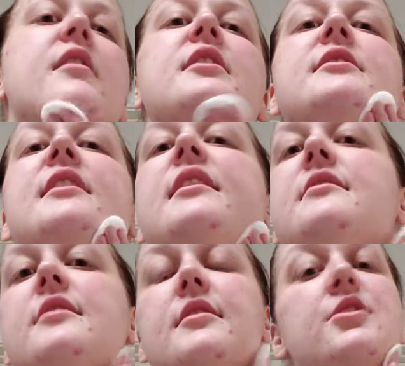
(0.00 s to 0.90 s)
It's
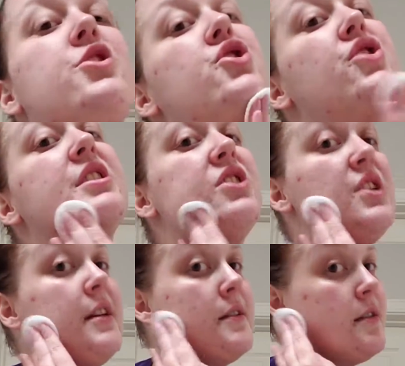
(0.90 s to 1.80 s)
as an
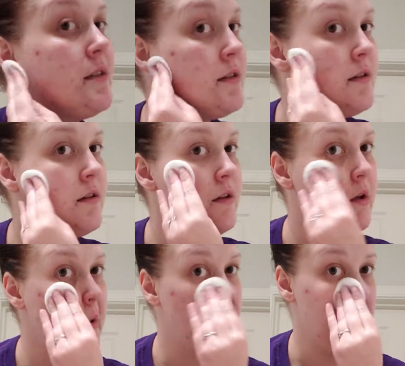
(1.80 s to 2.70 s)
astringent,
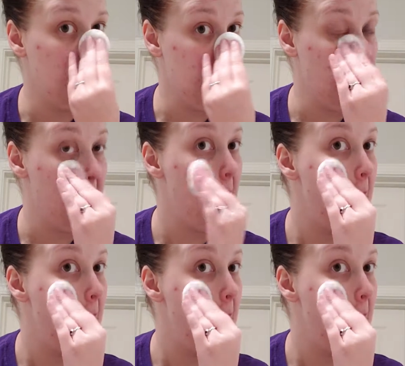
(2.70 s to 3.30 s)
right?